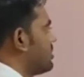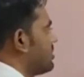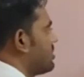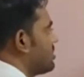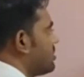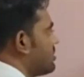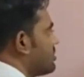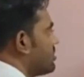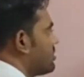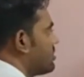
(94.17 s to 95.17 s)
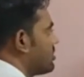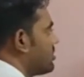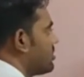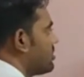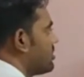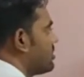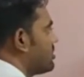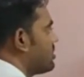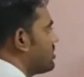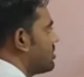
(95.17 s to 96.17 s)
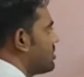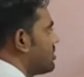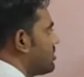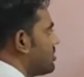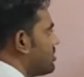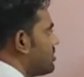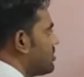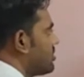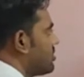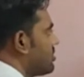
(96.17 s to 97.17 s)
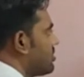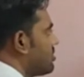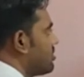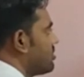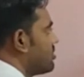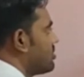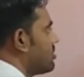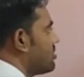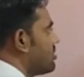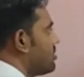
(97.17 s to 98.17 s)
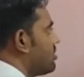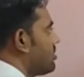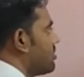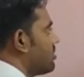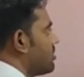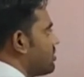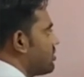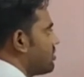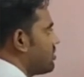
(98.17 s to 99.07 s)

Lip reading: Nothing is said.